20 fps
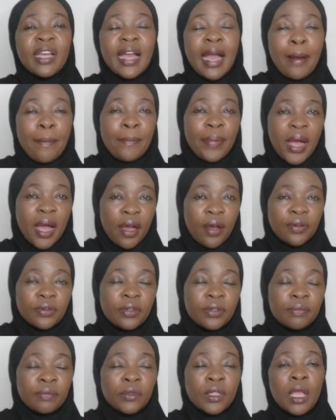about
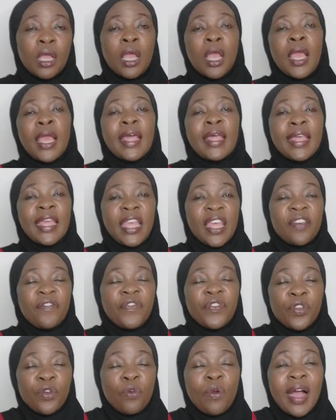if
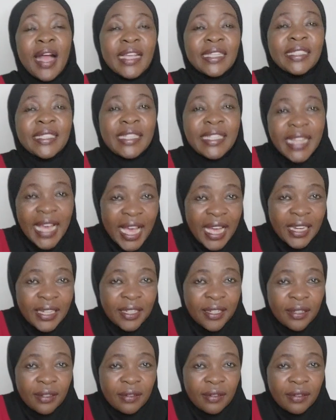you watch that,